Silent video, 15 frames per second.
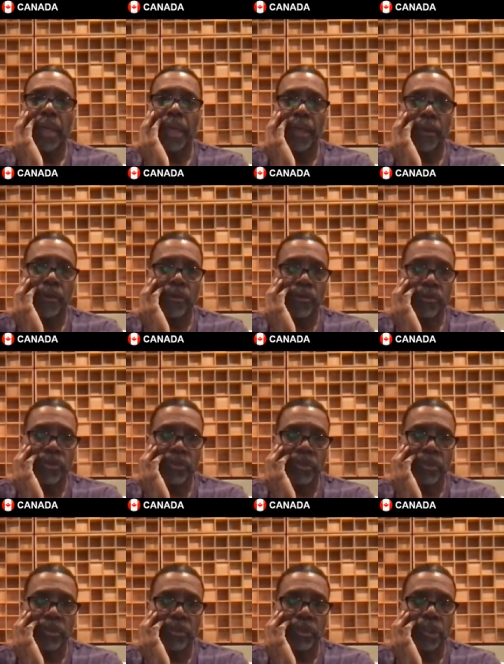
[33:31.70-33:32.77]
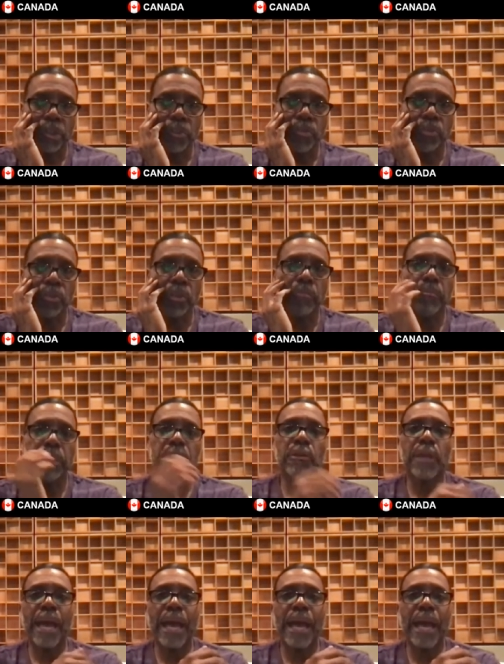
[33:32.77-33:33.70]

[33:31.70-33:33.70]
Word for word: nails used to build